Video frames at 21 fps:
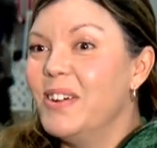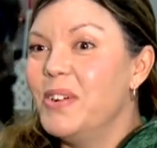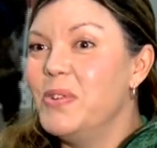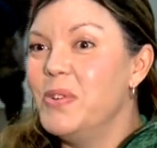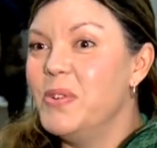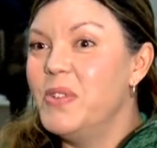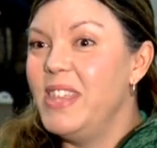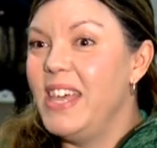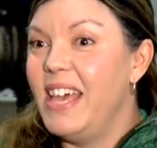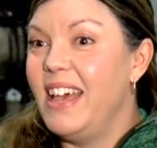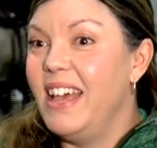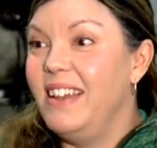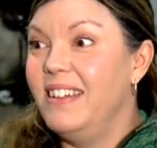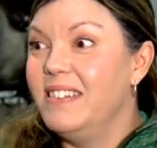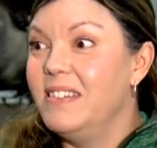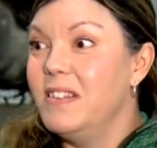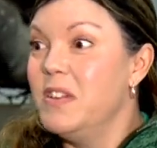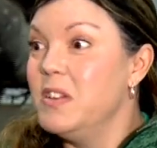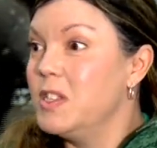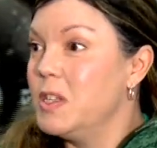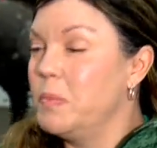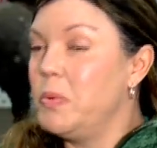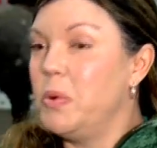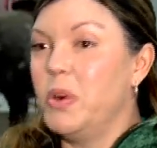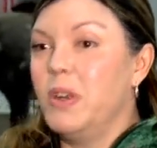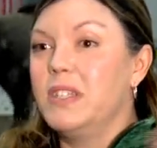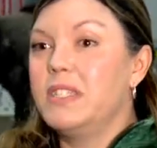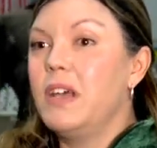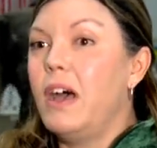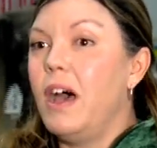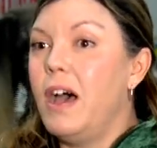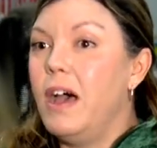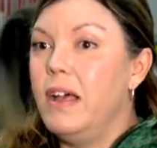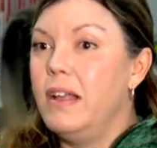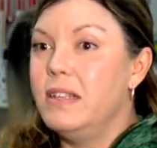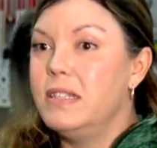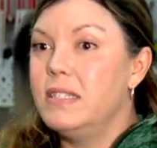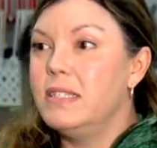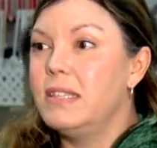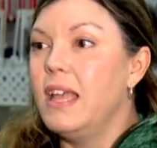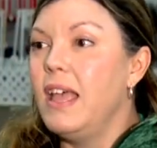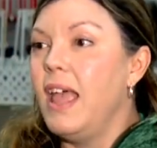who then supports
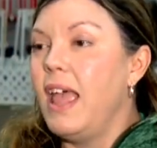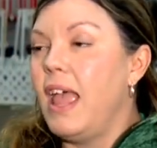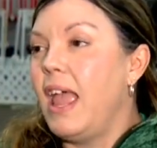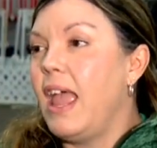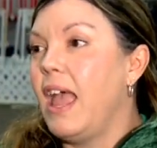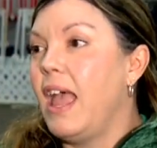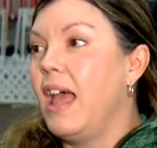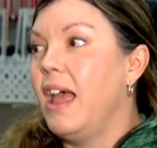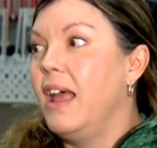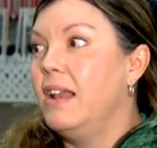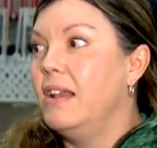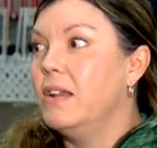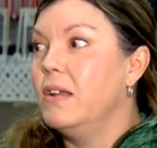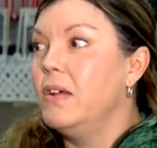HAWS and